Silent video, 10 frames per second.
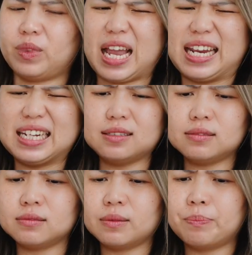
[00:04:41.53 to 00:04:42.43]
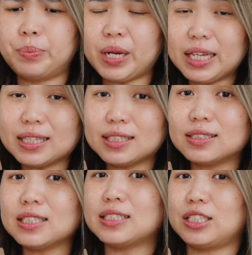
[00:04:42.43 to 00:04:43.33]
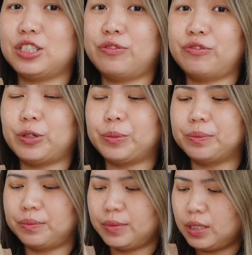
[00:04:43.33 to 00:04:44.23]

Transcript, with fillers: Thailand, but this thing is actually from